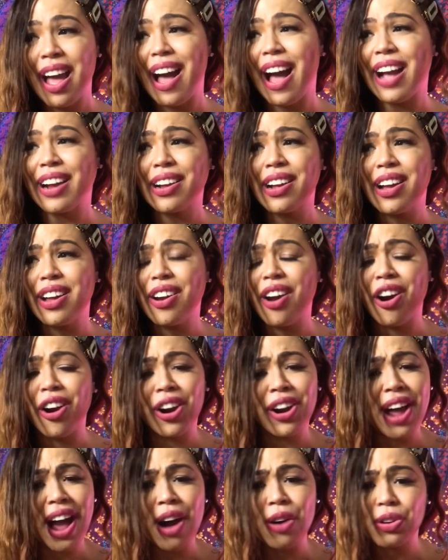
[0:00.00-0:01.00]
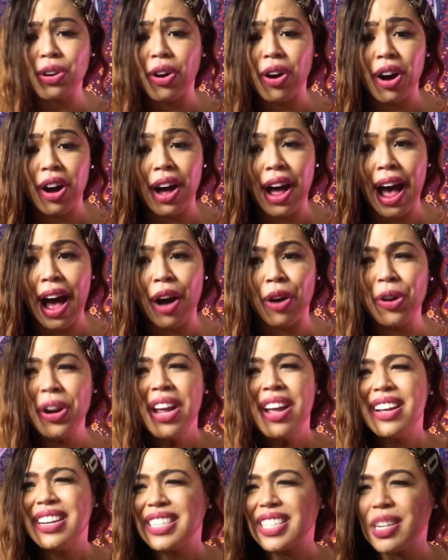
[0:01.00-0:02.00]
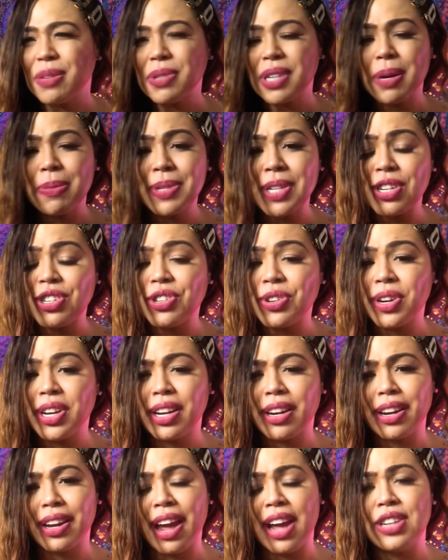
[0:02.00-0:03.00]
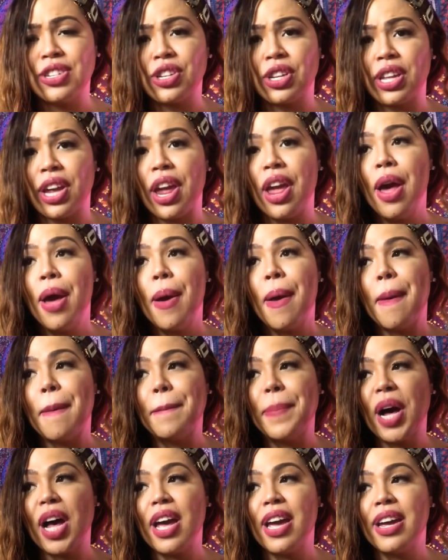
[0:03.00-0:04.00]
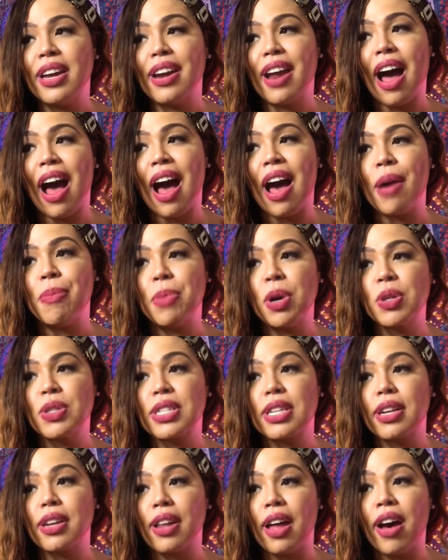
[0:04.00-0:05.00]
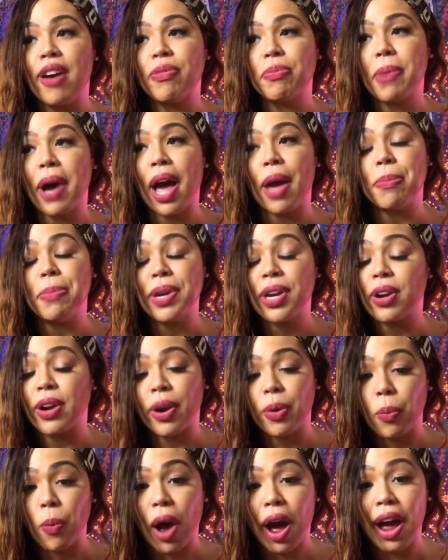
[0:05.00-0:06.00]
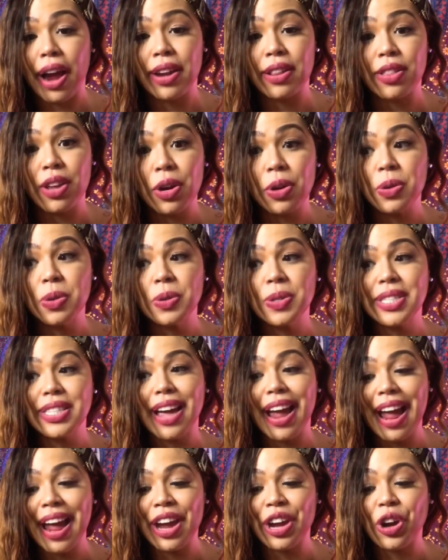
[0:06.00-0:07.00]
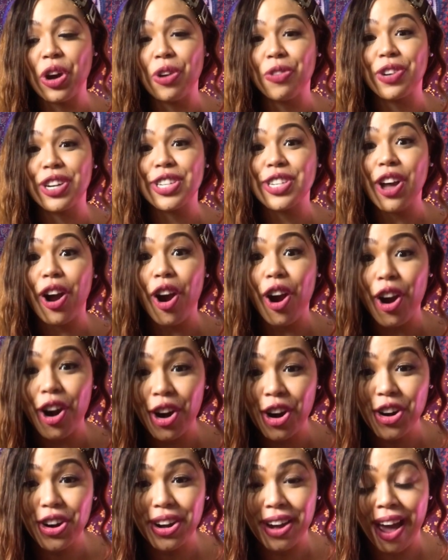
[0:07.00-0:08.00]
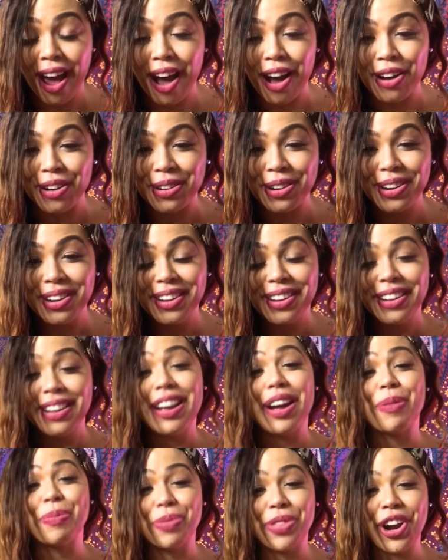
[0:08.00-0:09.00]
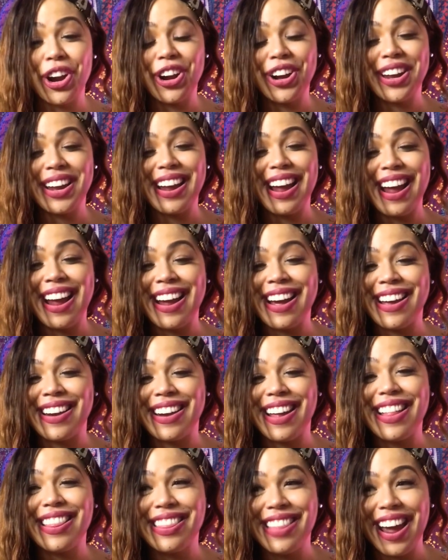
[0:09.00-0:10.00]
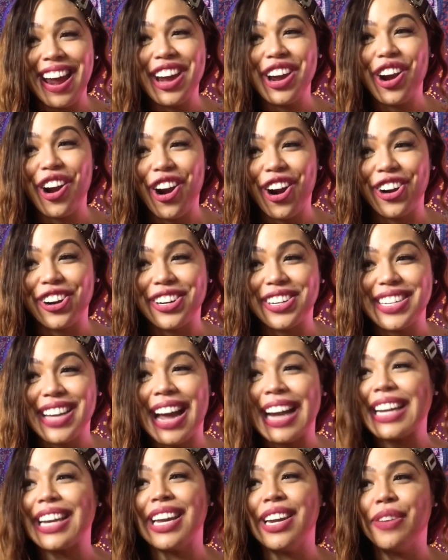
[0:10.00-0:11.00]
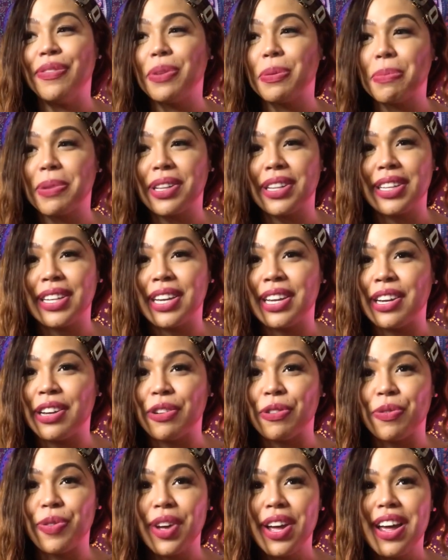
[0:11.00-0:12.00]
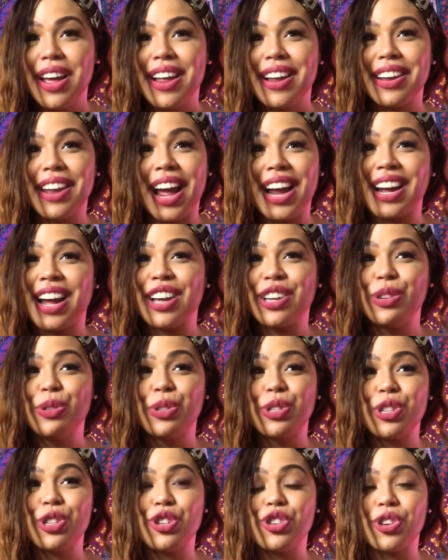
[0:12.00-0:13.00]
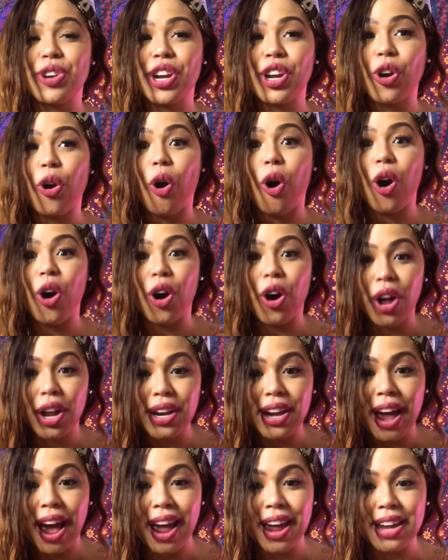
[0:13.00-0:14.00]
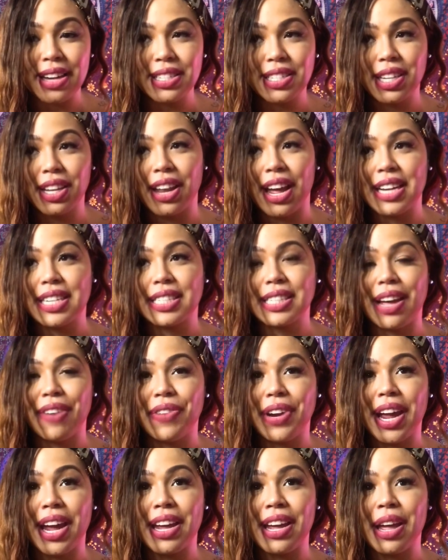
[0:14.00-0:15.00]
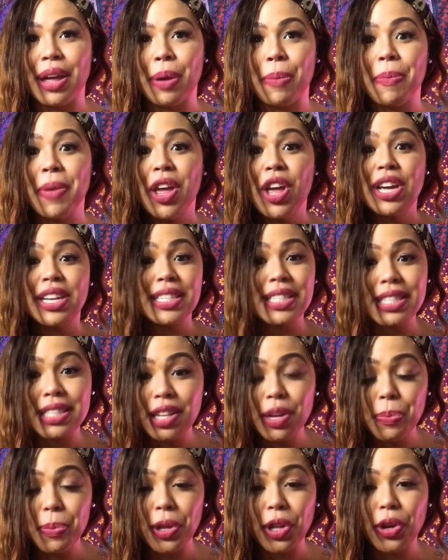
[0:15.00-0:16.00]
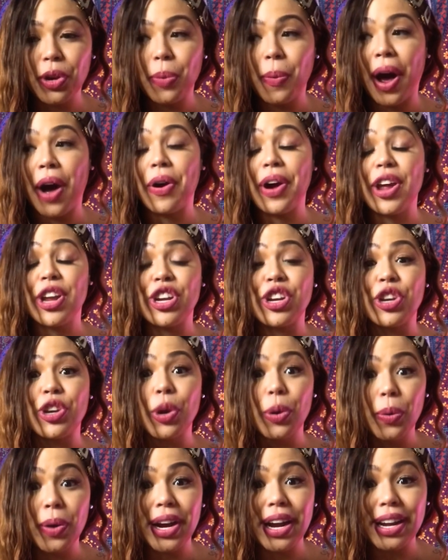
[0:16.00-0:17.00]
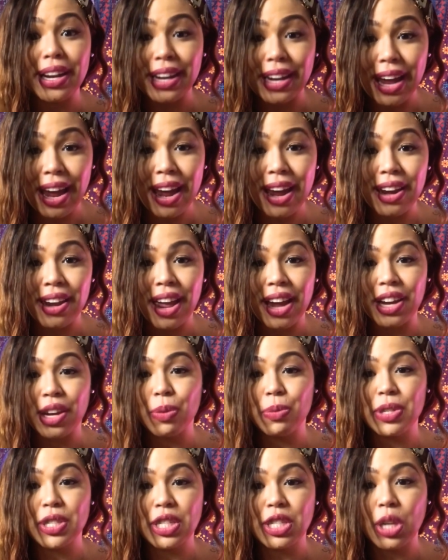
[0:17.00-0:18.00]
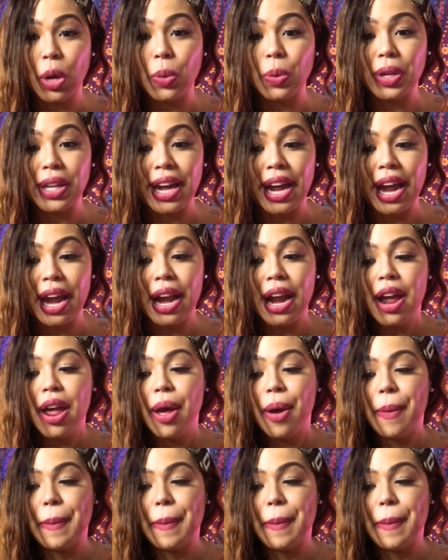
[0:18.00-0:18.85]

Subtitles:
I cut hard alcohol out. Sometimes I drink it occasionally, but I mostly love my beer and wine. Those hangovers hurt now. I'm 30 and they hurt. I can't even believe, like, I used to drink all night till like 7 a.m., sleep a little while and do it again. Like, it was so lit.